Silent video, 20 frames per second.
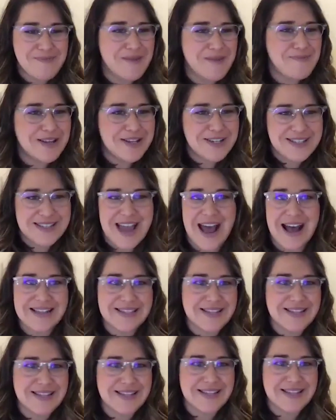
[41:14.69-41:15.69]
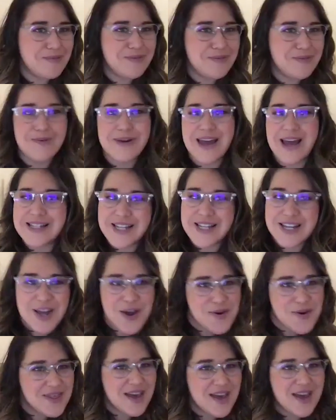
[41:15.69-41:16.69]
Maybe just ask a couple of people, get to
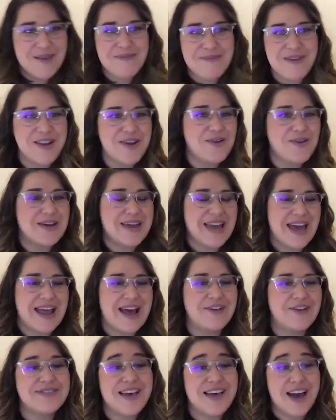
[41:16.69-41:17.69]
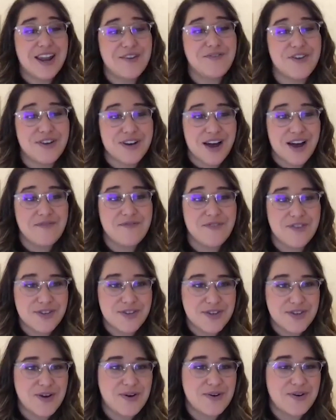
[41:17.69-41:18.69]
know them, you know, get outside of your comfort
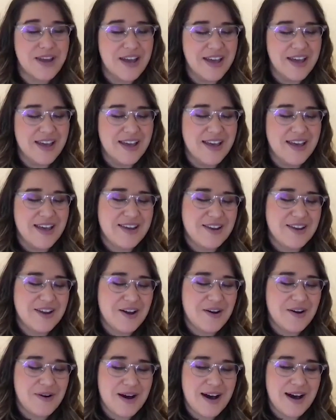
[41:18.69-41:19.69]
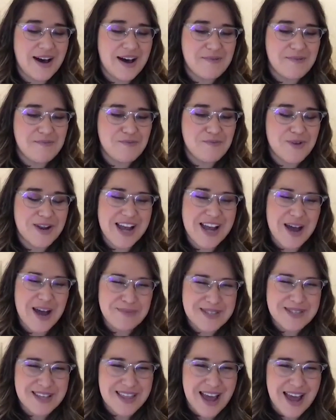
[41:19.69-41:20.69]
zone, you know, when it
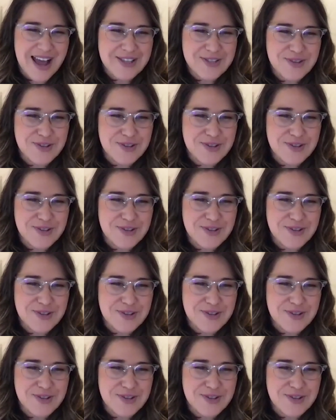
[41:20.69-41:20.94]
comes to that.